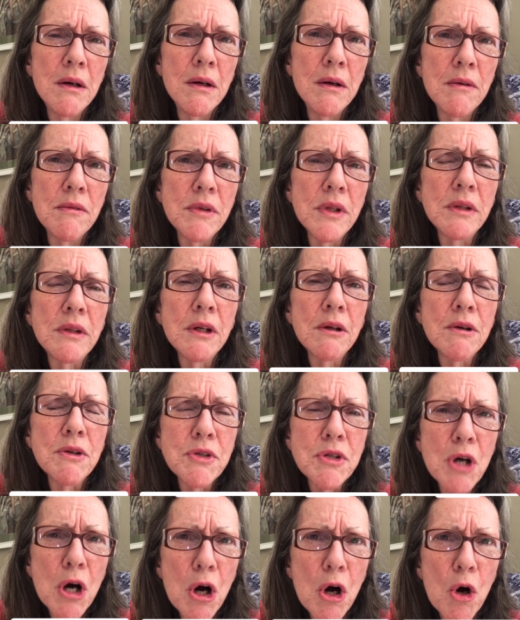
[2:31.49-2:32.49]
that there
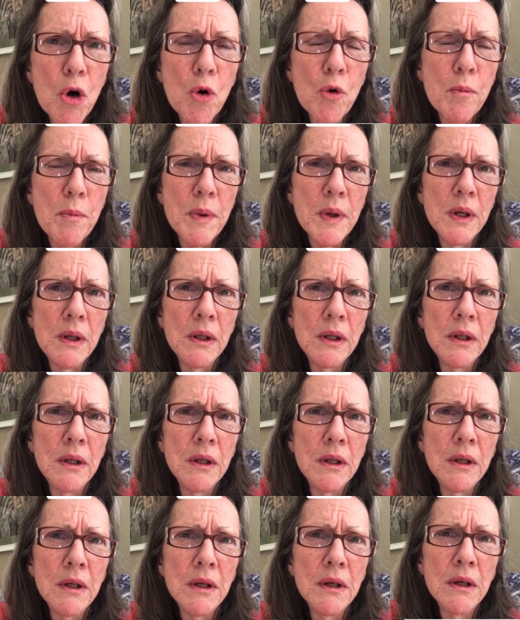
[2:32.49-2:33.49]
is hope,
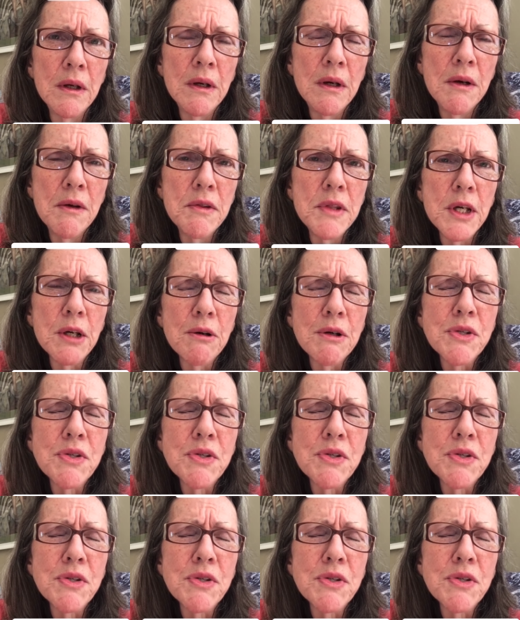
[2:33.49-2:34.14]
there